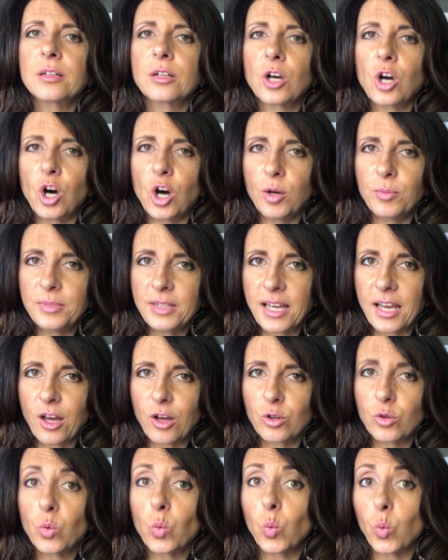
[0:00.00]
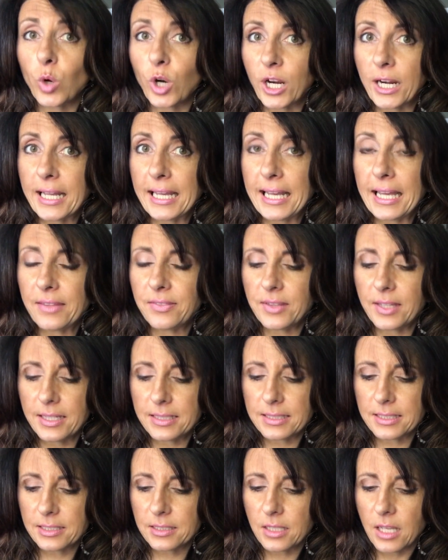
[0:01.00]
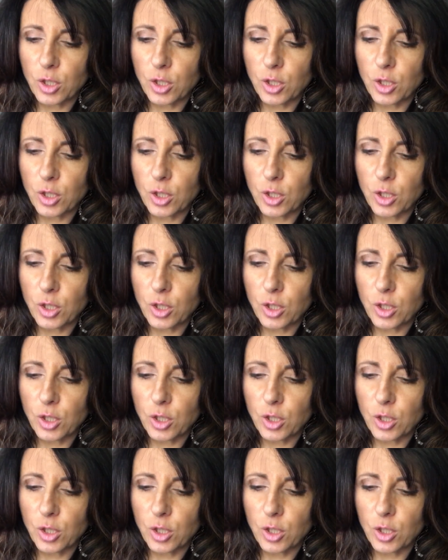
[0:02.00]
Calm down. We're going to get this.